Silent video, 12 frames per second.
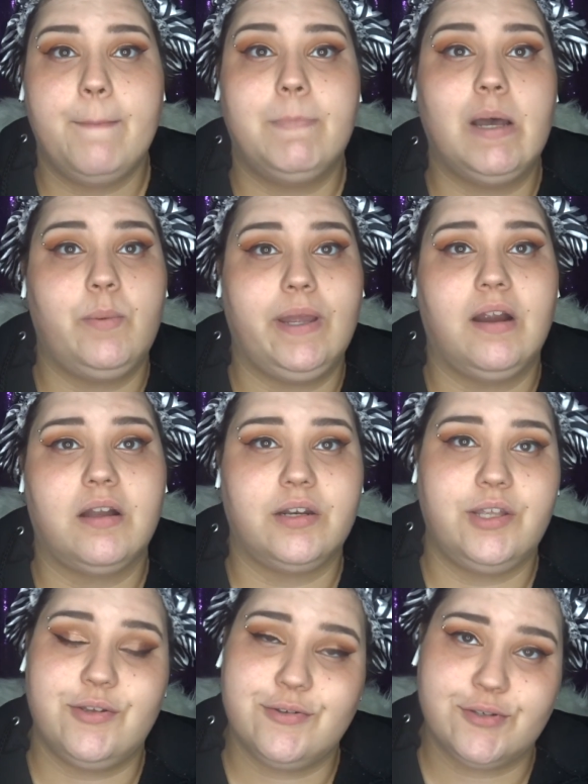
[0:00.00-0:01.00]
But we are going
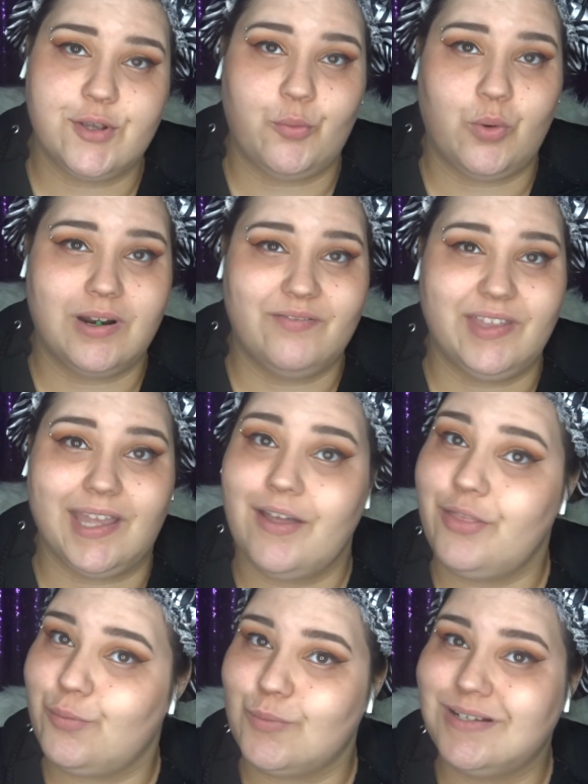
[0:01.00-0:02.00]
to use one of the
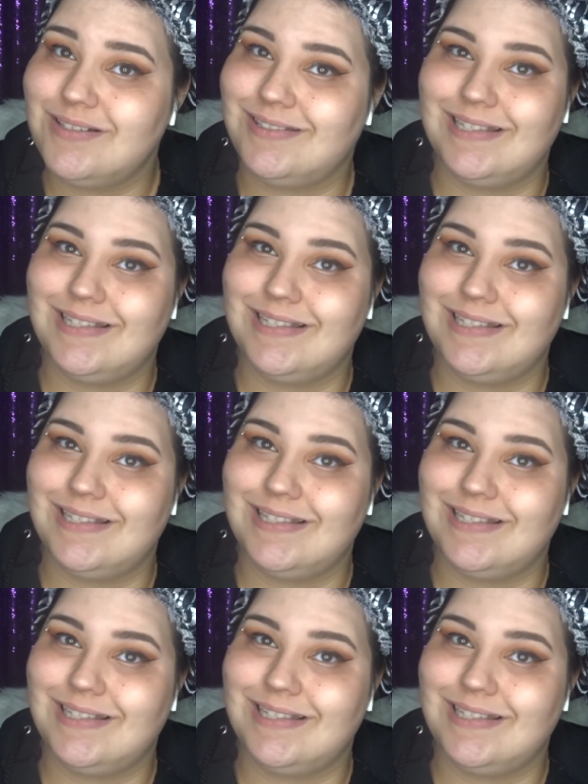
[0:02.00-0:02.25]
other ones